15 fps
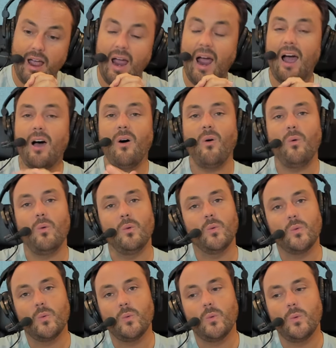How
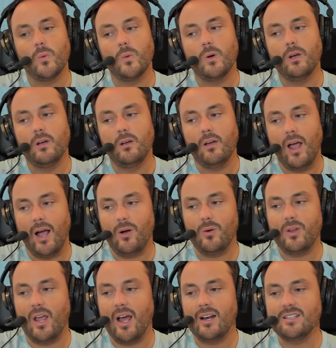
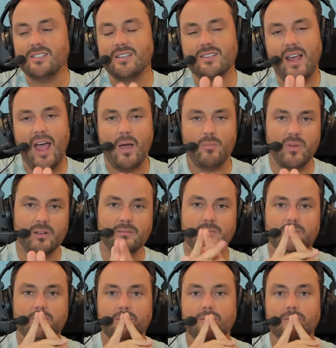does this happen?